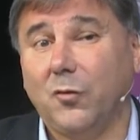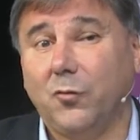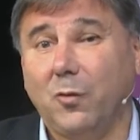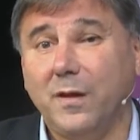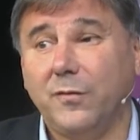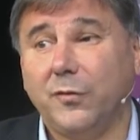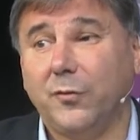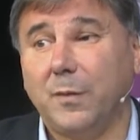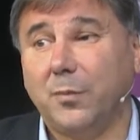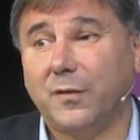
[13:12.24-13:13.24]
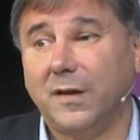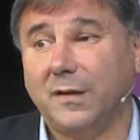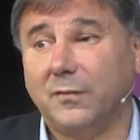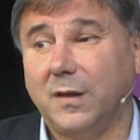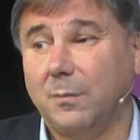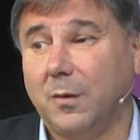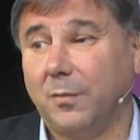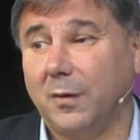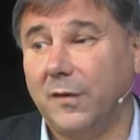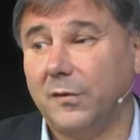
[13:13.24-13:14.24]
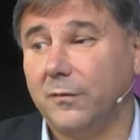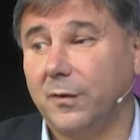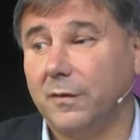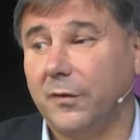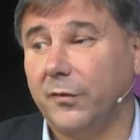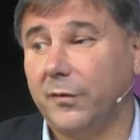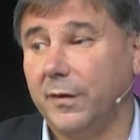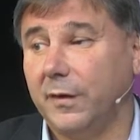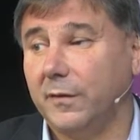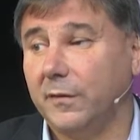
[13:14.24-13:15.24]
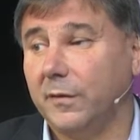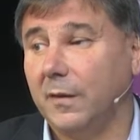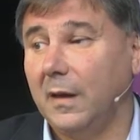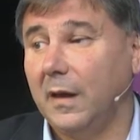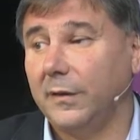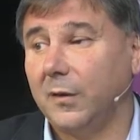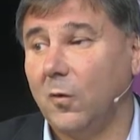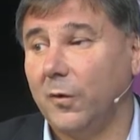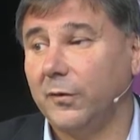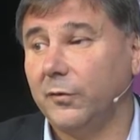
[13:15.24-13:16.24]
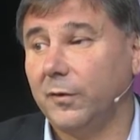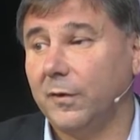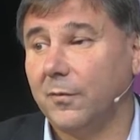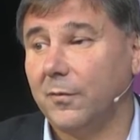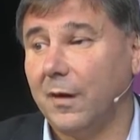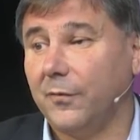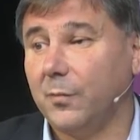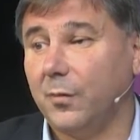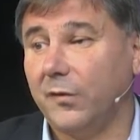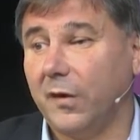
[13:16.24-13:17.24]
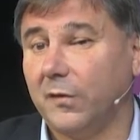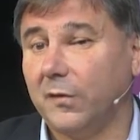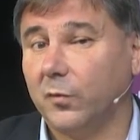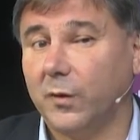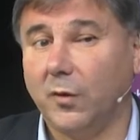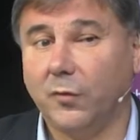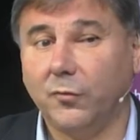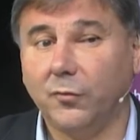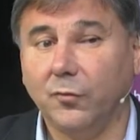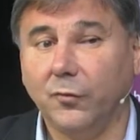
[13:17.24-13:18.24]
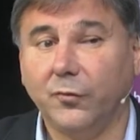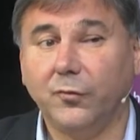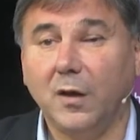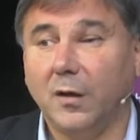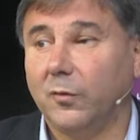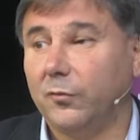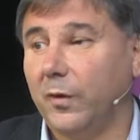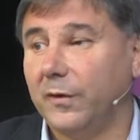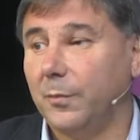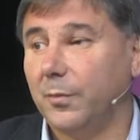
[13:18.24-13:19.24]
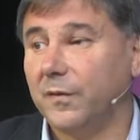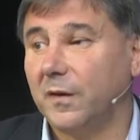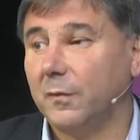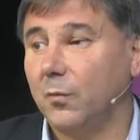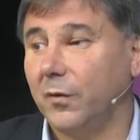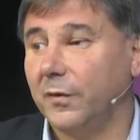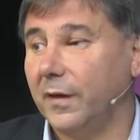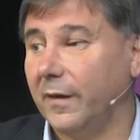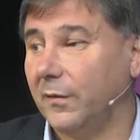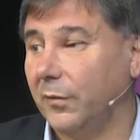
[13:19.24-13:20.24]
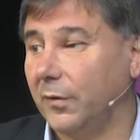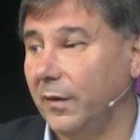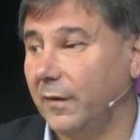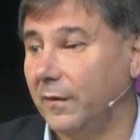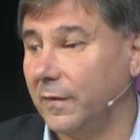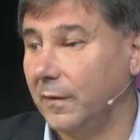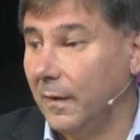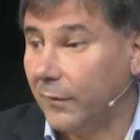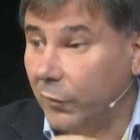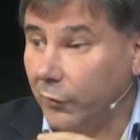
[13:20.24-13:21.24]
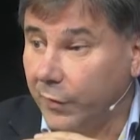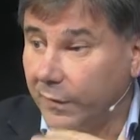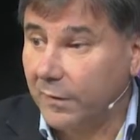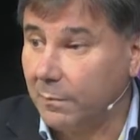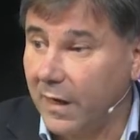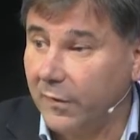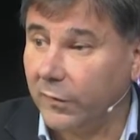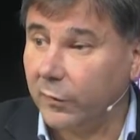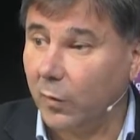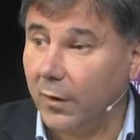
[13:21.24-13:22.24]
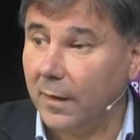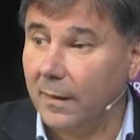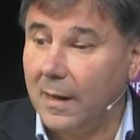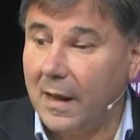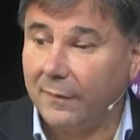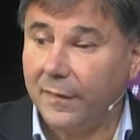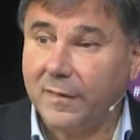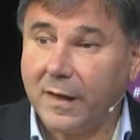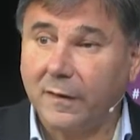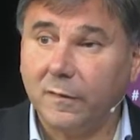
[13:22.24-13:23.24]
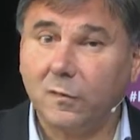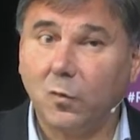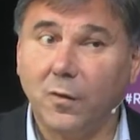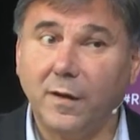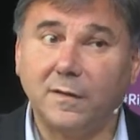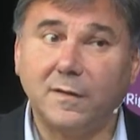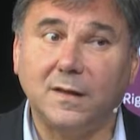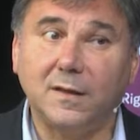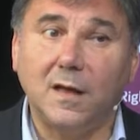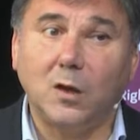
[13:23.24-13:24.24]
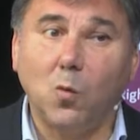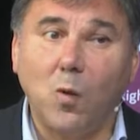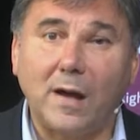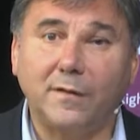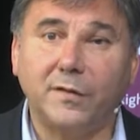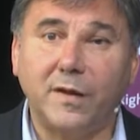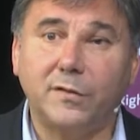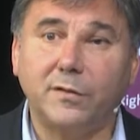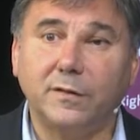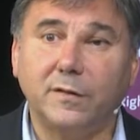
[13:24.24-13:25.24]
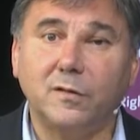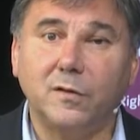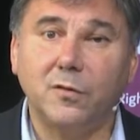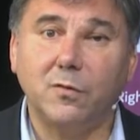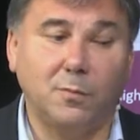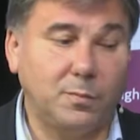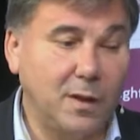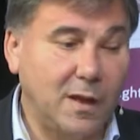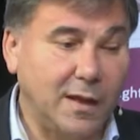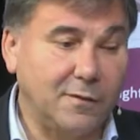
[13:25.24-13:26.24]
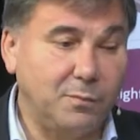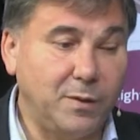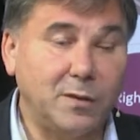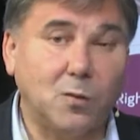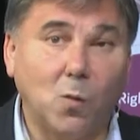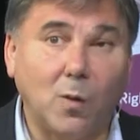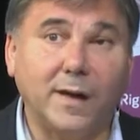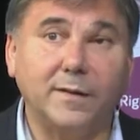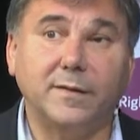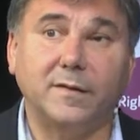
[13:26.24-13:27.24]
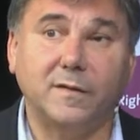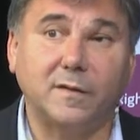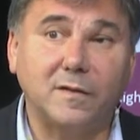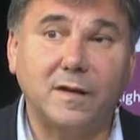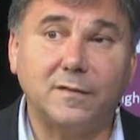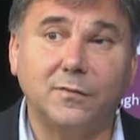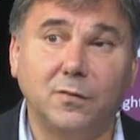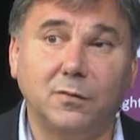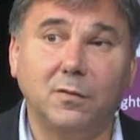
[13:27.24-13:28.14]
23% of their population for the last 30 years. And according to the demographic projections, we're going to lose 20% more in the next 30 years. So this is a major story. And the second story is that while Central and Eastern Europe have been quite successful